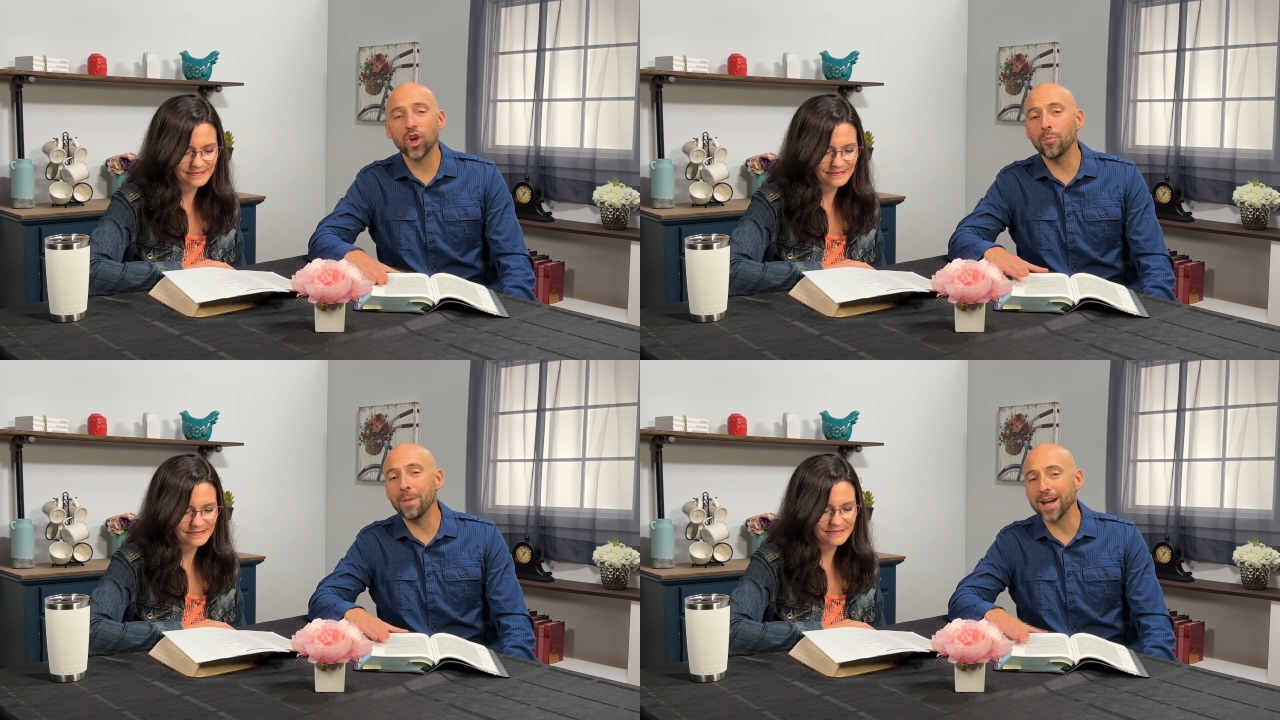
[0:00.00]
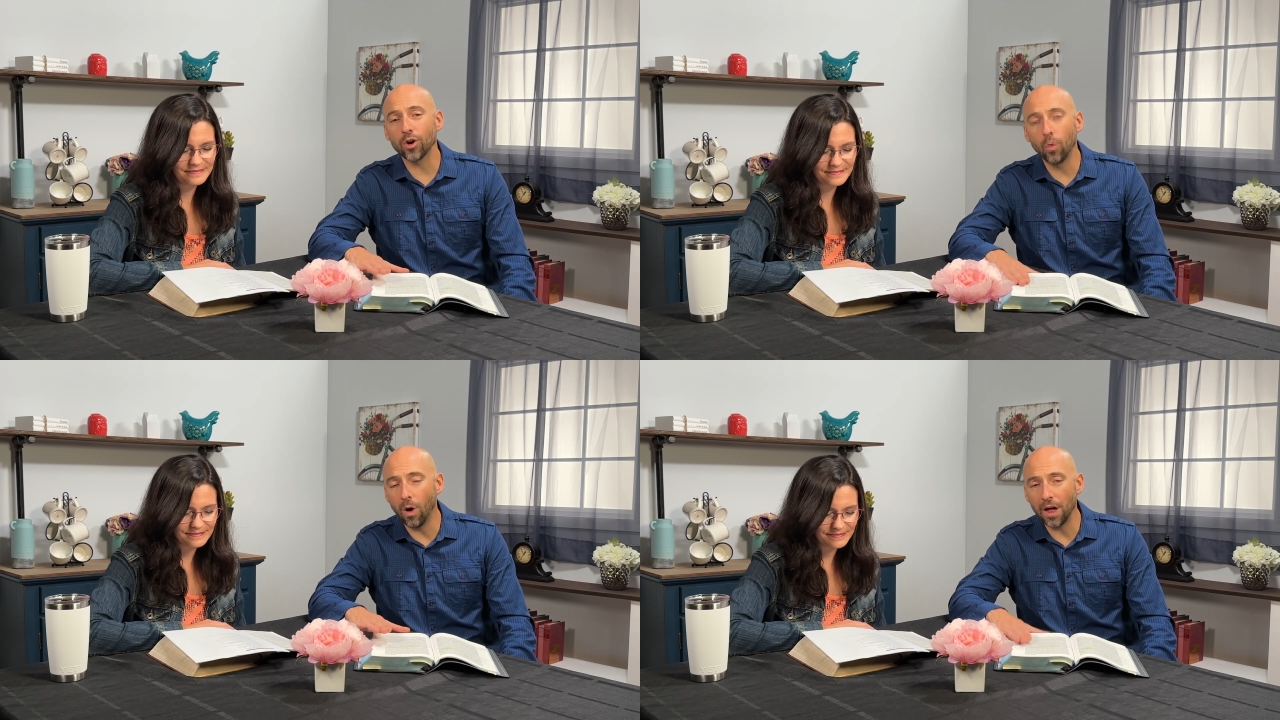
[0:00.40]
Speaker 1: no matter
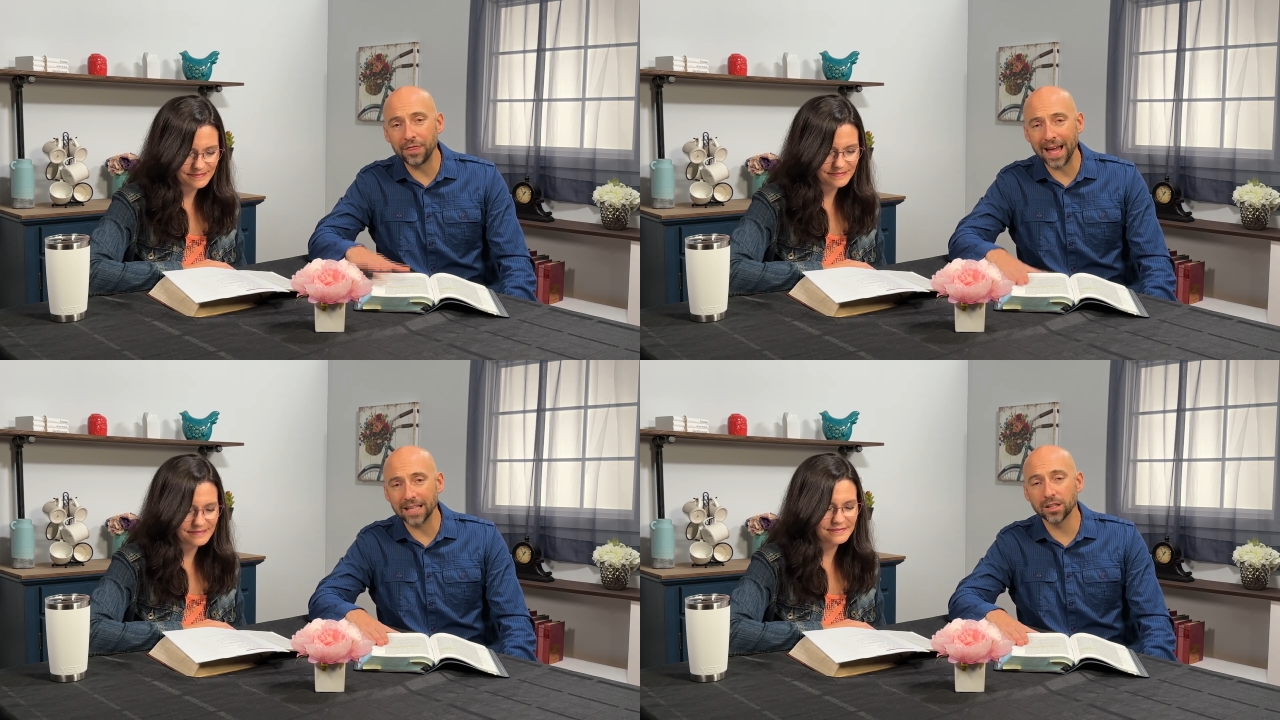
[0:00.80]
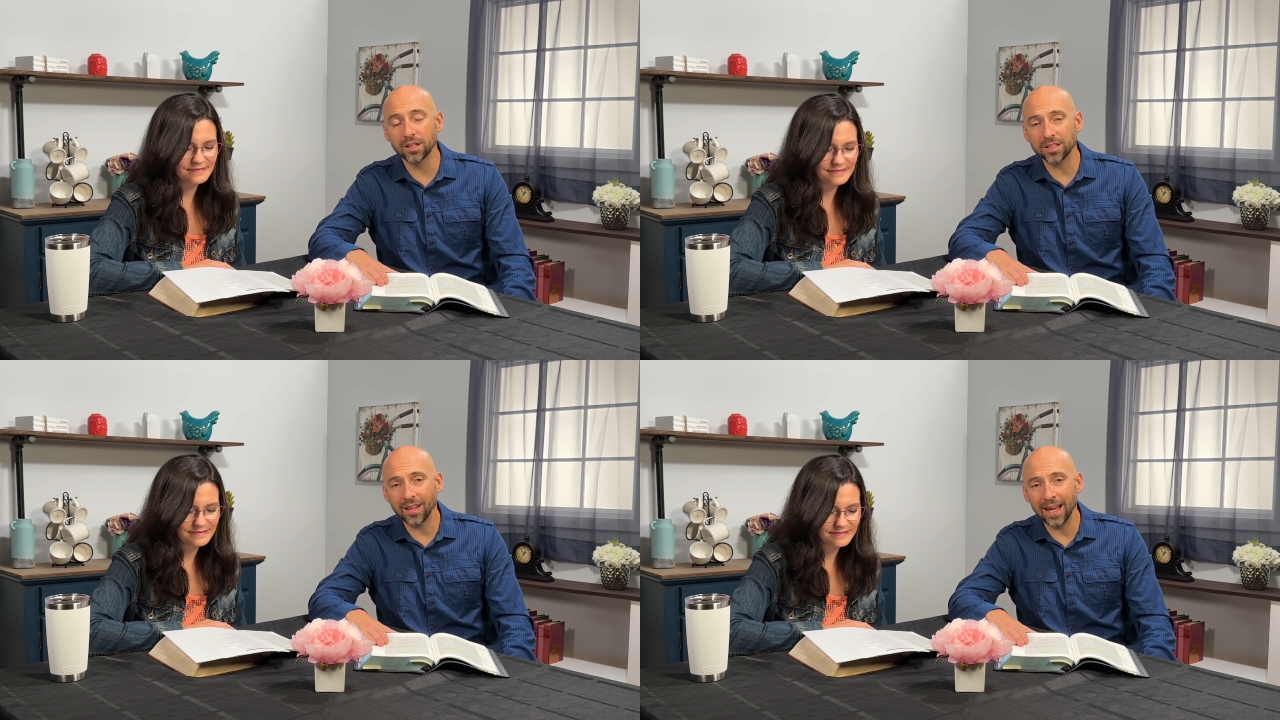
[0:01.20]
what that
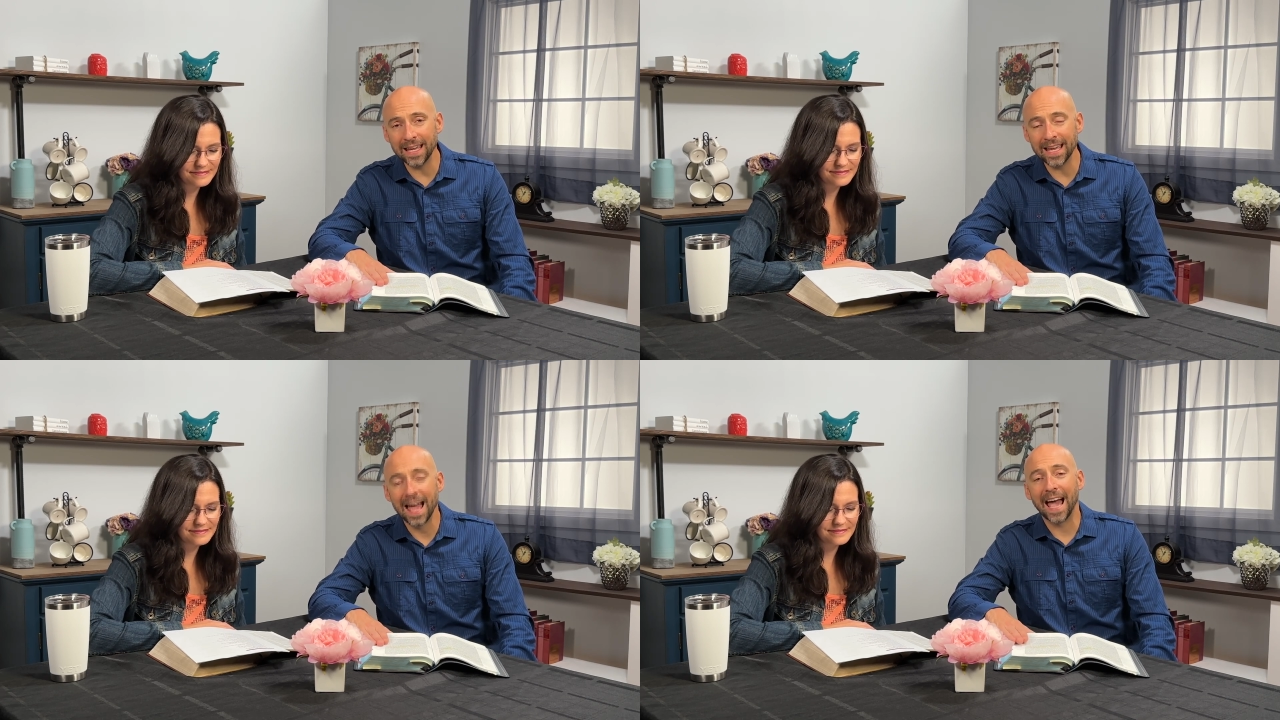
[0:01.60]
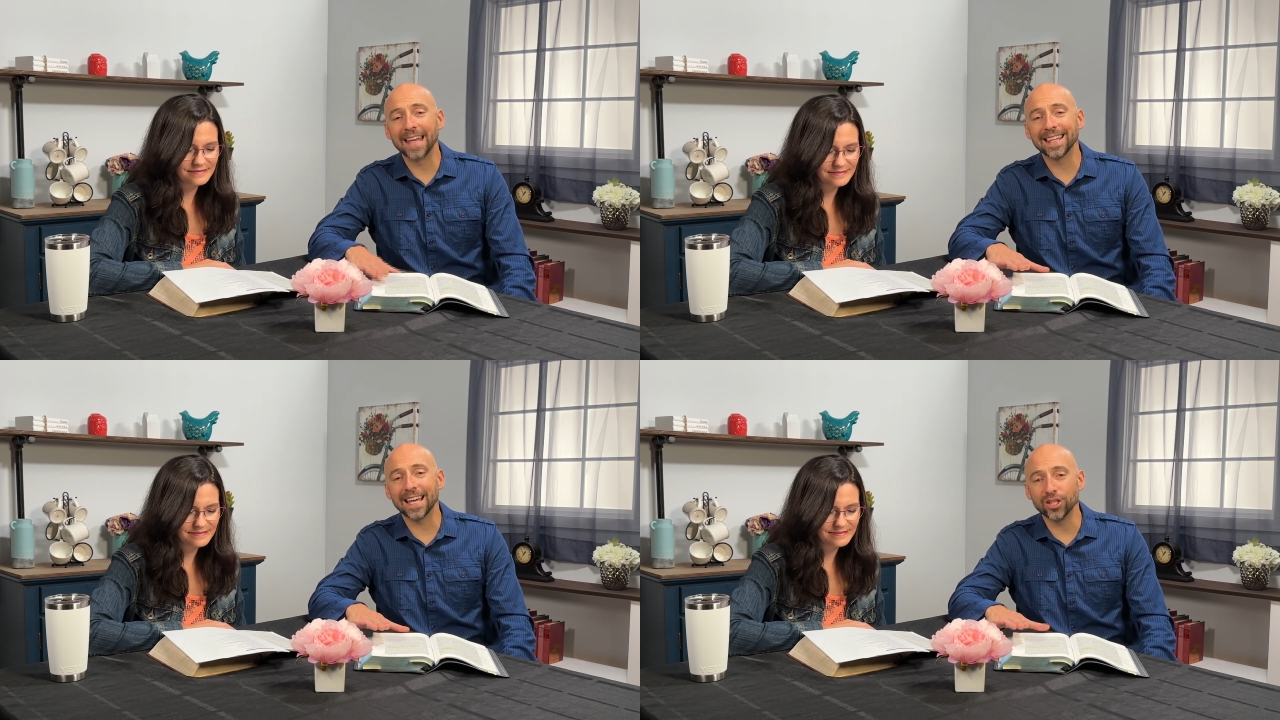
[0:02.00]
looks like,
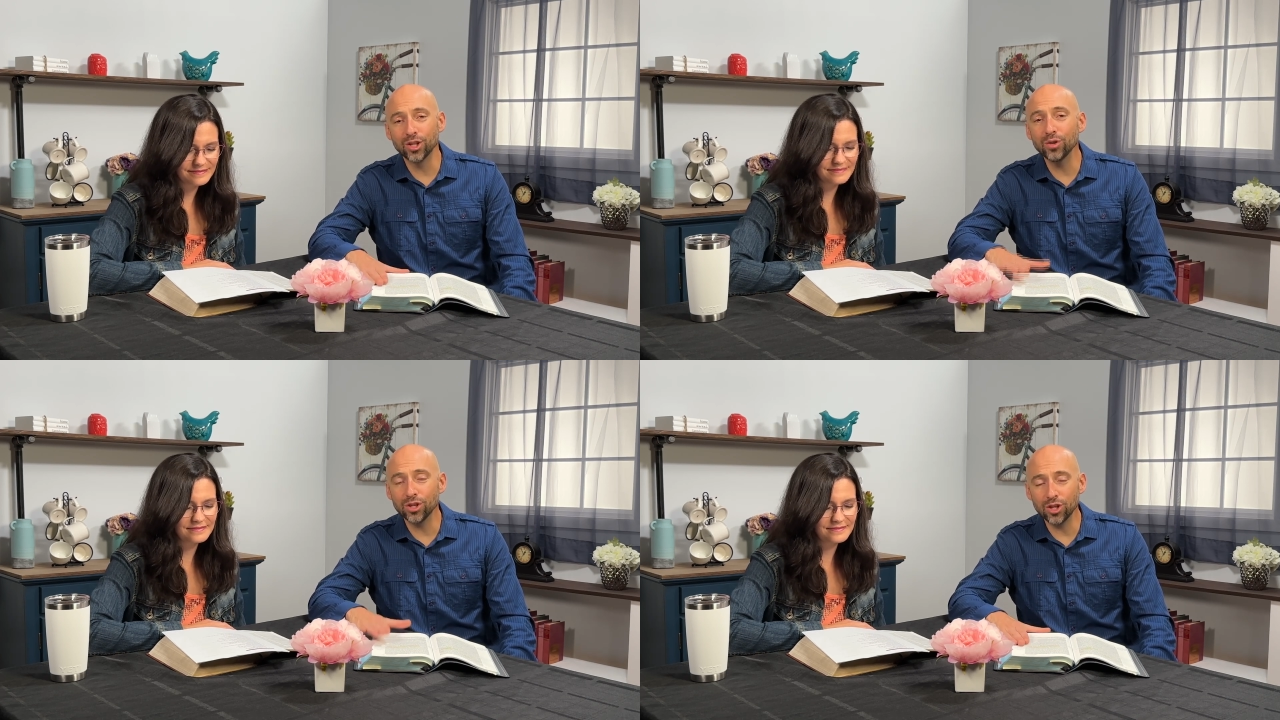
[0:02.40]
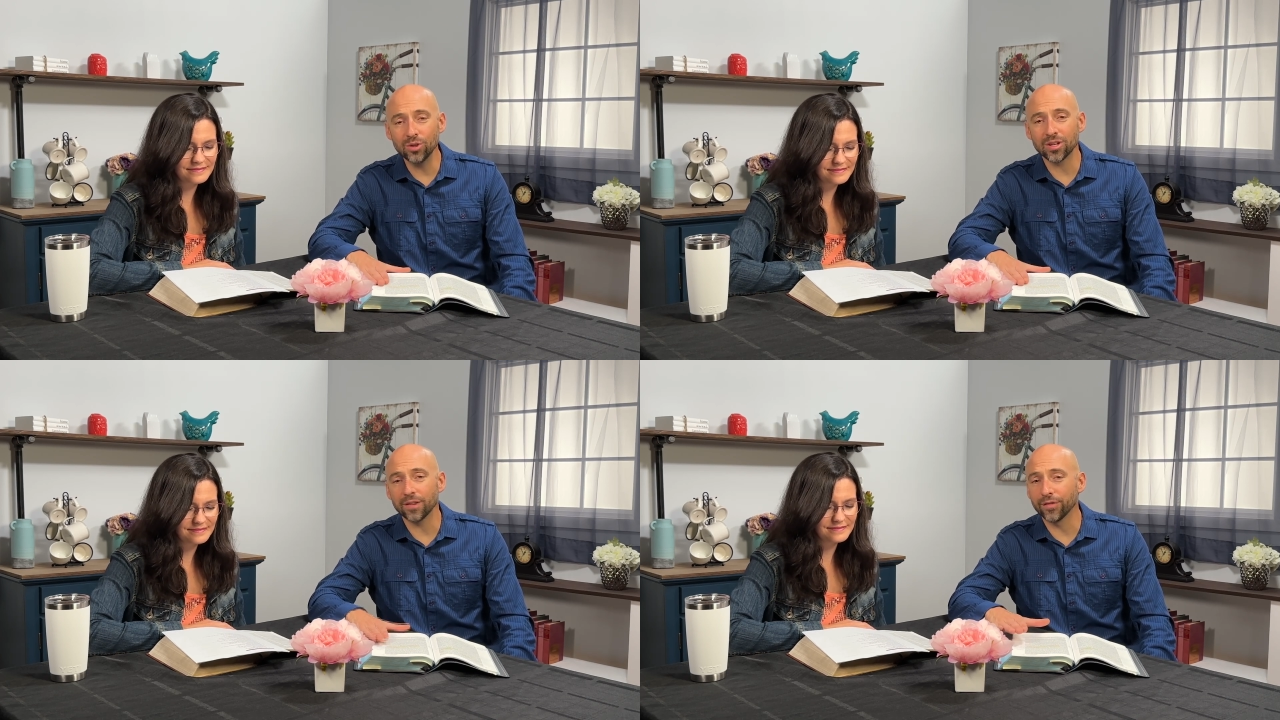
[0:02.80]
and let you
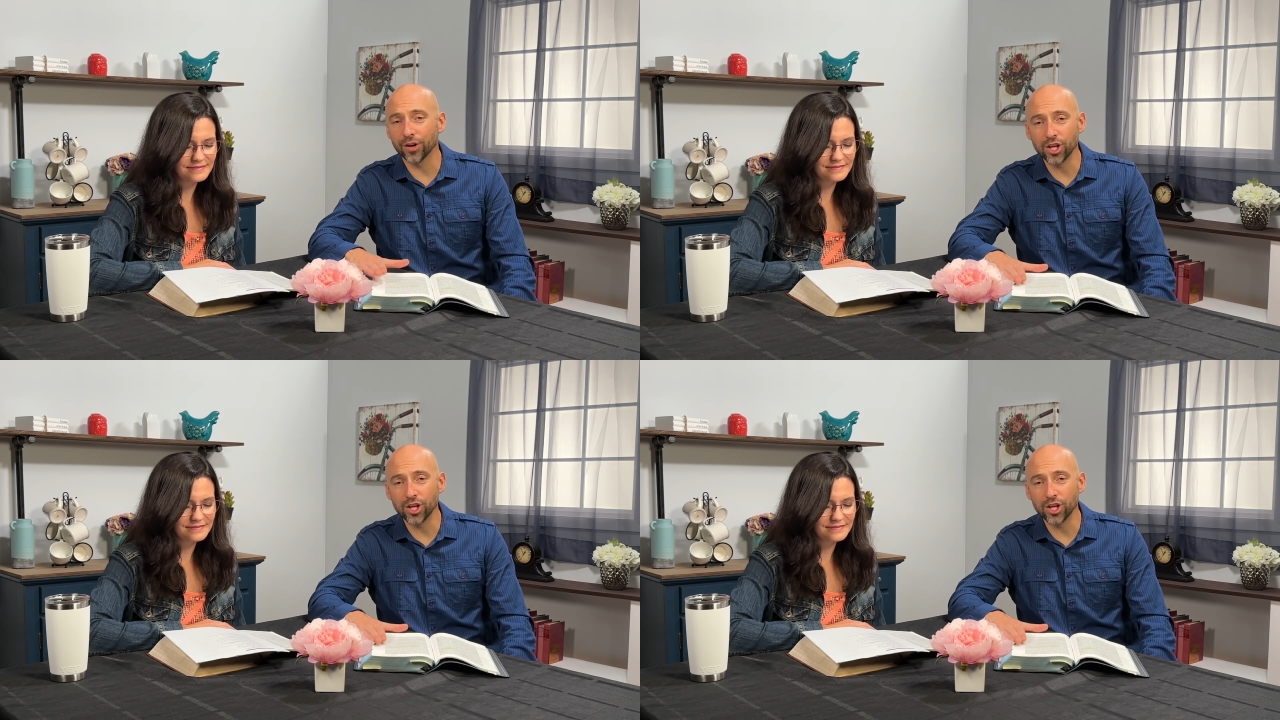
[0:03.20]
use it for